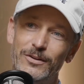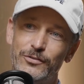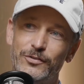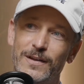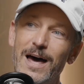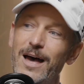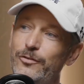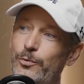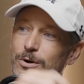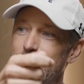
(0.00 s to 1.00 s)

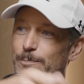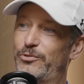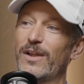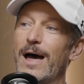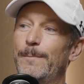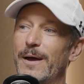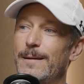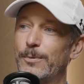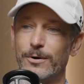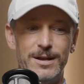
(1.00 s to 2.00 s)
slots where you slide
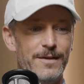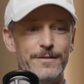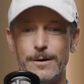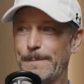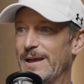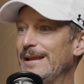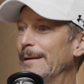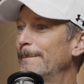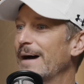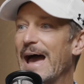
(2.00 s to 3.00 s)
paper in, they're
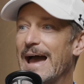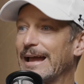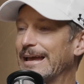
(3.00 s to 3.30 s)
peeling back.